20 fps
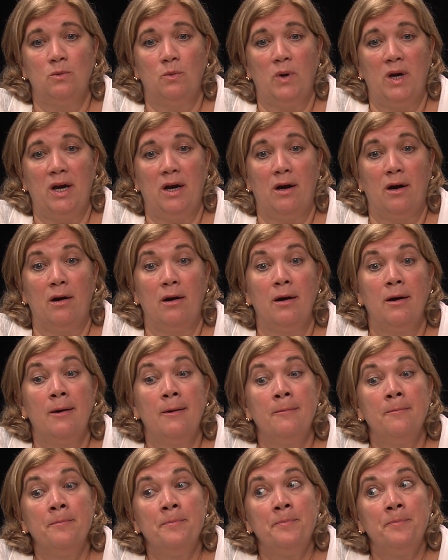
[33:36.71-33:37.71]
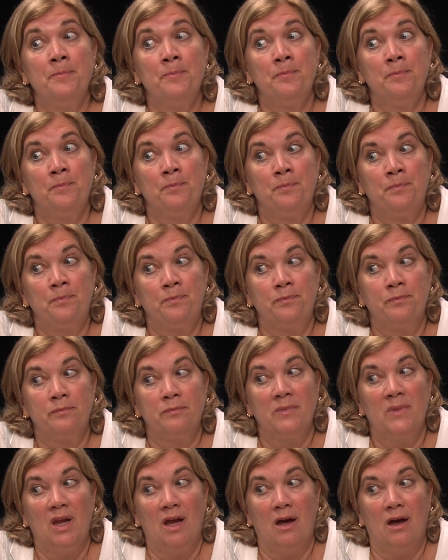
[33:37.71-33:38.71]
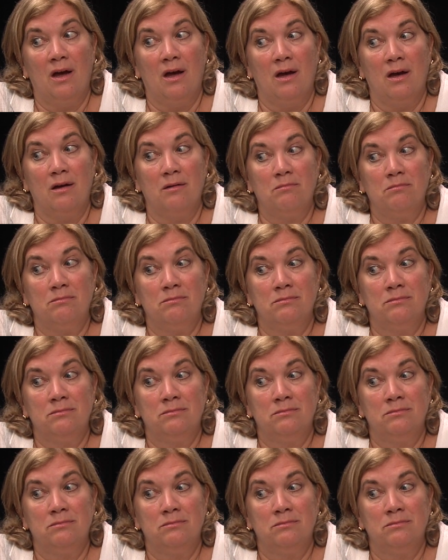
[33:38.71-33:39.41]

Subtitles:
where the